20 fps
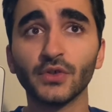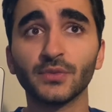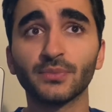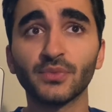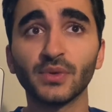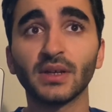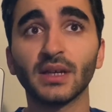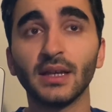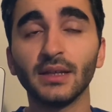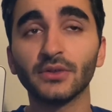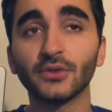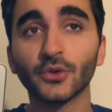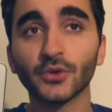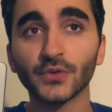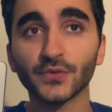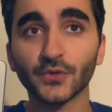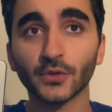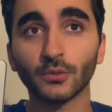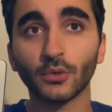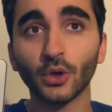Bring interns
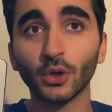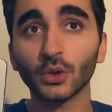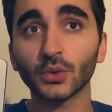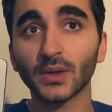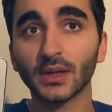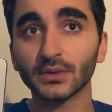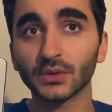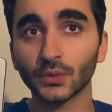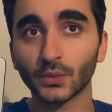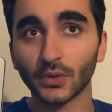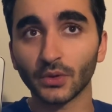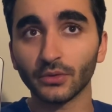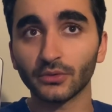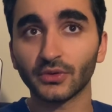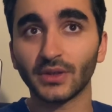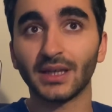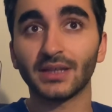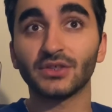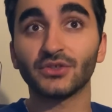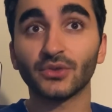from all around the world to
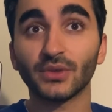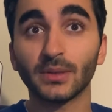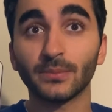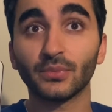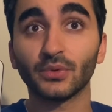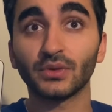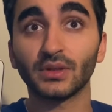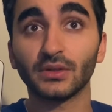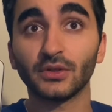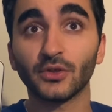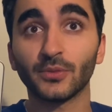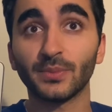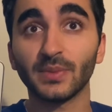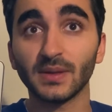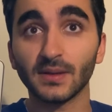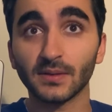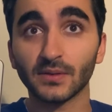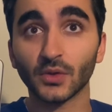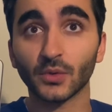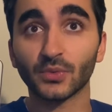ensure input in your
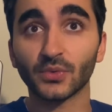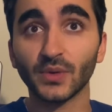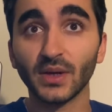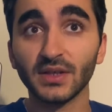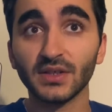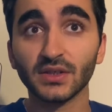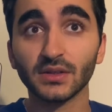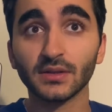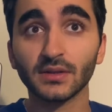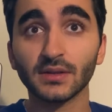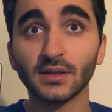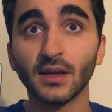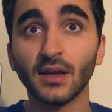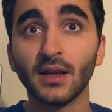business operations.